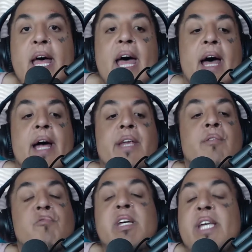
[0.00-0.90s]
And
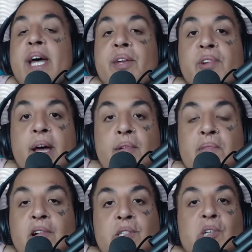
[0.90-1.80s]
we can't do that with
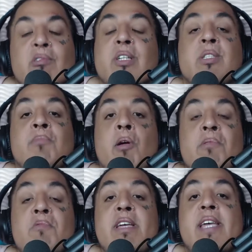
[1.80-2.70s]
Boruto because the
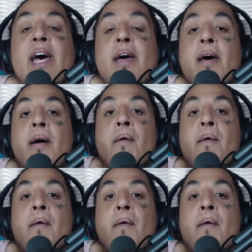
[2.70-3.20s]
moment we get